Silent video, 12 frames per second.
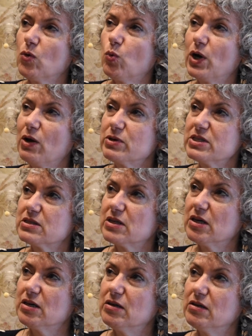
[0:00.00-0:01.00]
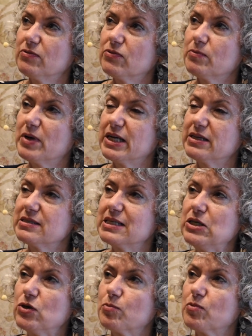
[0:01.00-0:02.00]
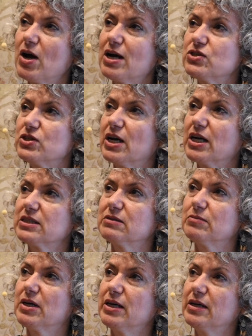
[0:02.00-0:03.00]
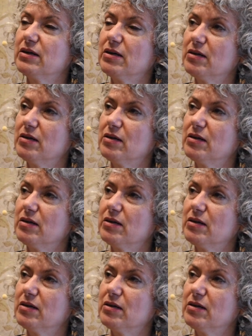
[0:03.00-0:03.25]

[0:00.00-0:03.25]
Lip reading: When I was, for my senior project in my